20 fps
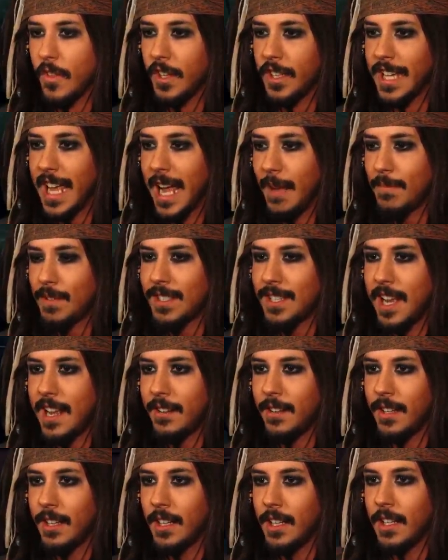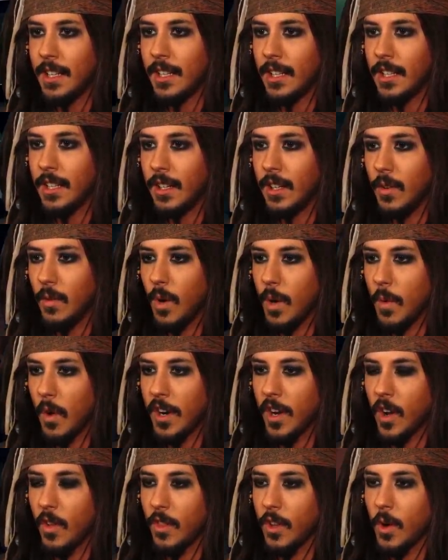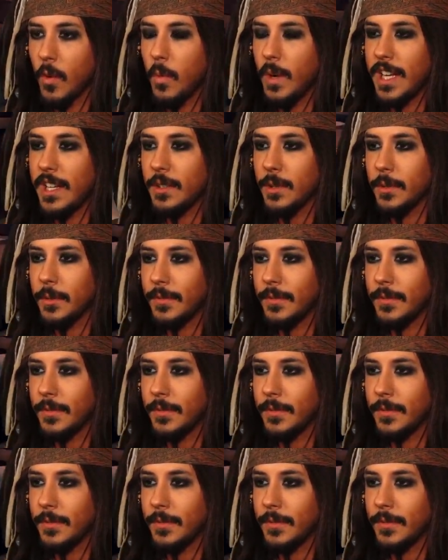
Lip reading: capstan. We want it on the wheel.